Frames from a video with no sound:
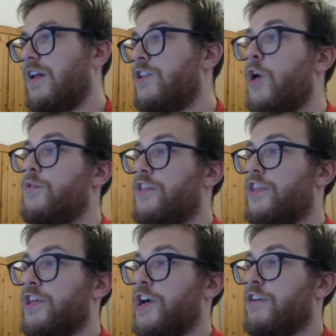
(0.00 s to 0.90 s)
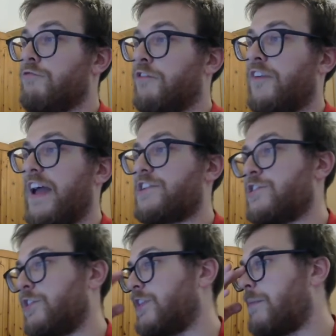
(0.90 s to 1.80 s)
Note that the
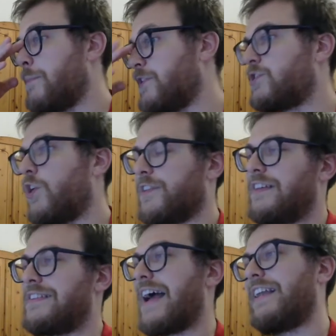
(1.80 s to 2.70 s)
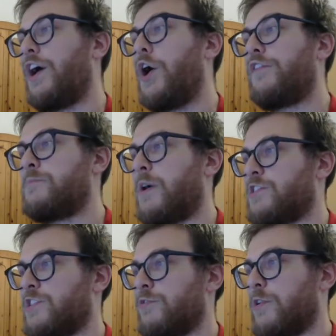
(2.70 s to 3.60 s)
reflectional numbers cost exactly half as
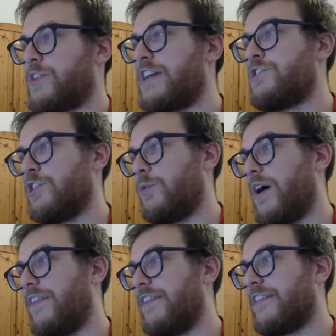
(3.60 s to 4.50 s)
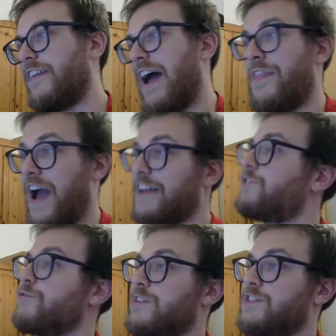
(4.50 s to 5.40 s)
much as the rotational ones, and the
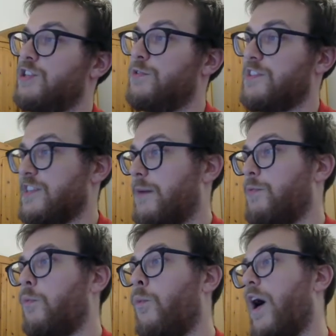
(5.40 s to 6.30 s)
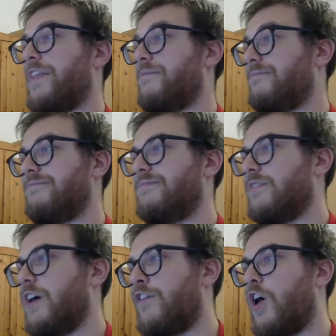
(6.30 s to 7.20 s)
asterisk uses up 1
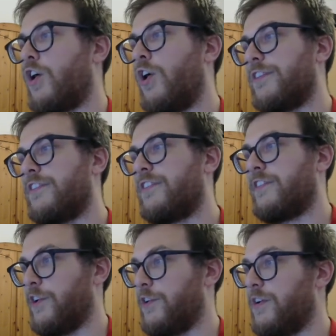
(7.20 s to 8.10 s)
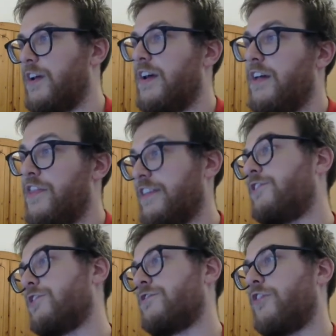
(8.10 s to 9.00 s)
of our cost, so this
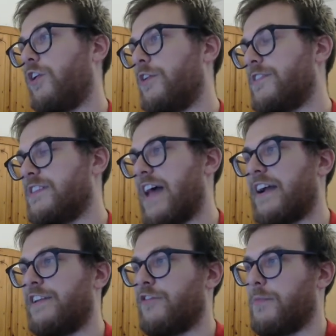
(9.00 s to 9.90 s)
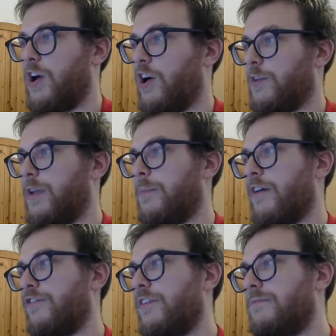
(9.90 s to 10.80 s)
just follows exactly from the argument
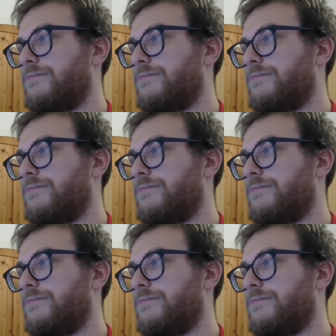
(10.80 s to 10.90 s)
above.